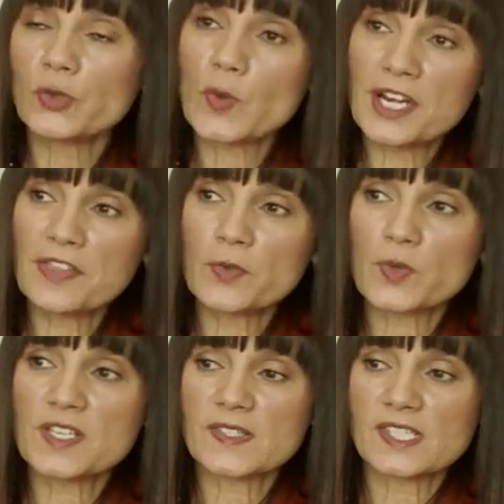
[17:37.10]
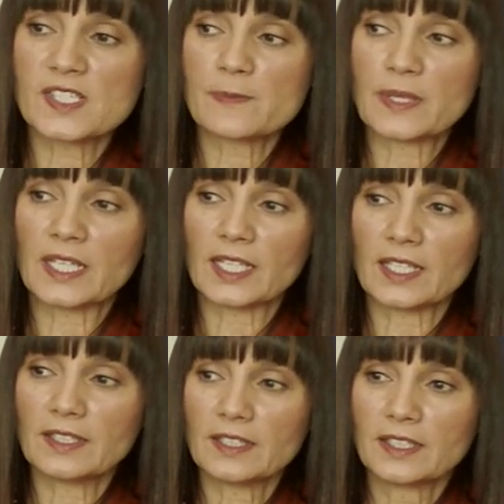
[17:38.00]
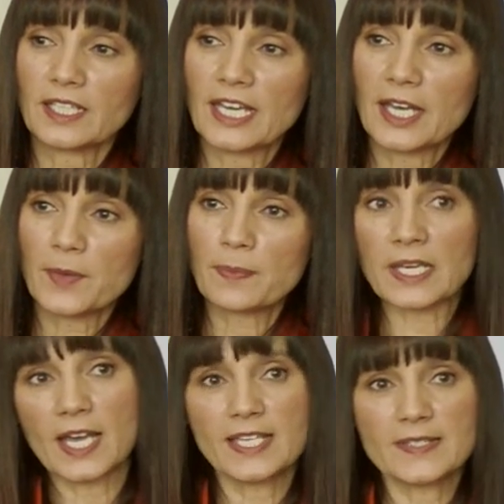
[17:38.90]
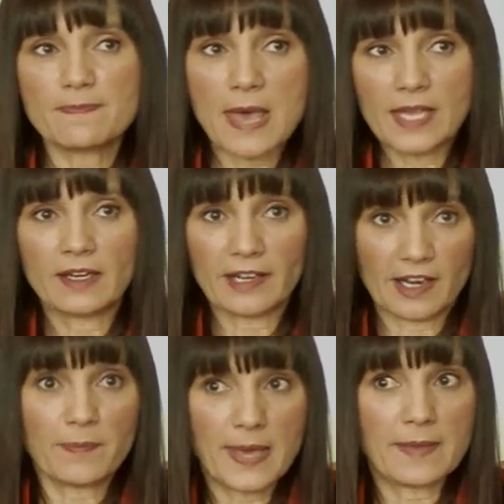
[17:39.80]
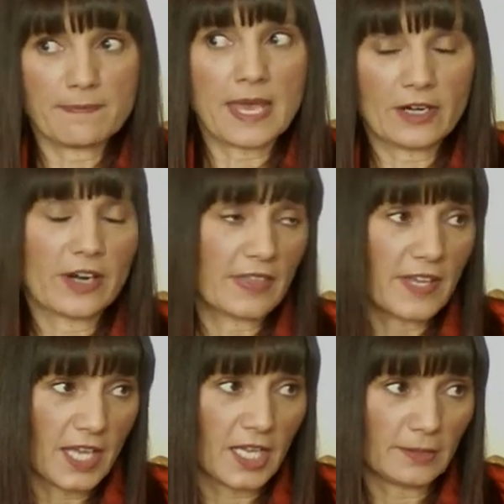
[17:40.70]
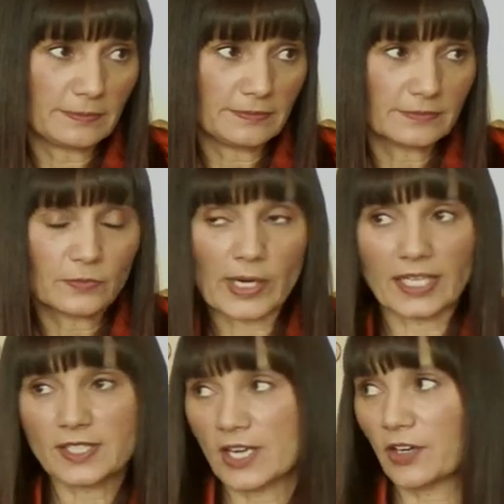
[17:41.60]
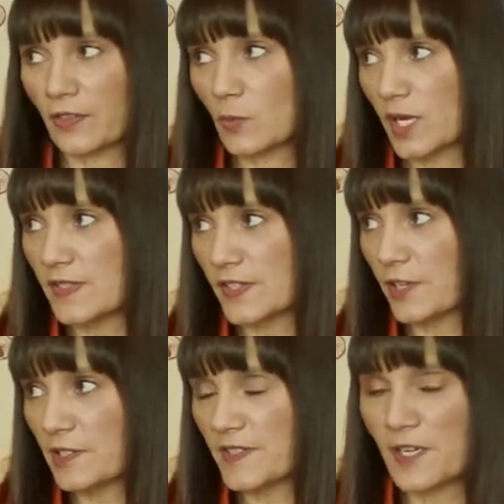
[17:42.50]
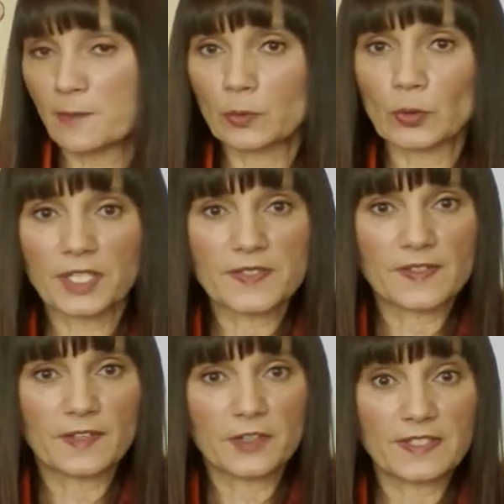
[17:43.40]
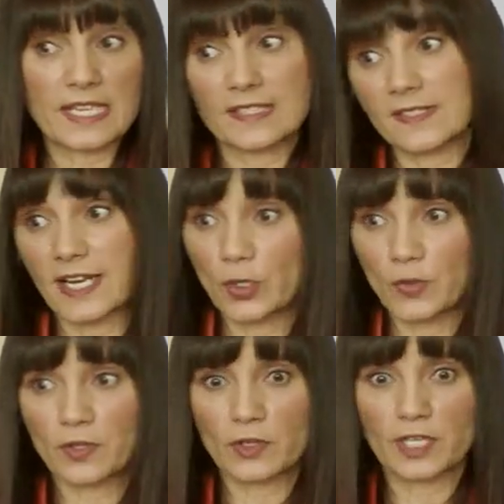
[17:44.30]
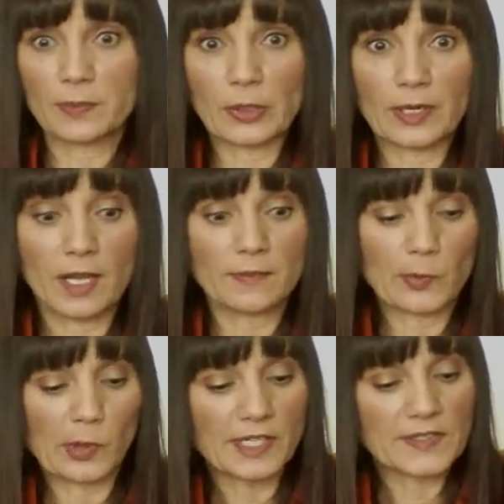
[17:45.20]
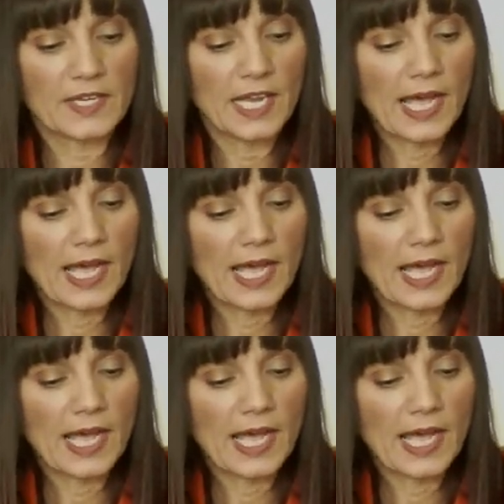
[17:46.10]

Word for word: could one of the reasons be because men are, not, men are at the helm, right? They're the ones that mm -hmm. are mm-hmm. sit on boards and they decide who they're going to put on boards.